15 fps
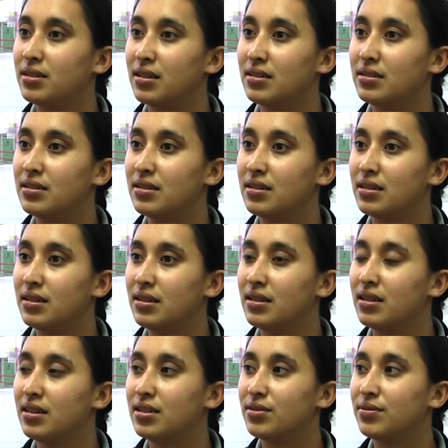and Sydney.
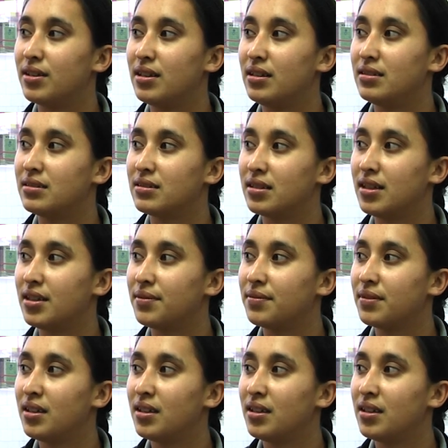It's very safe.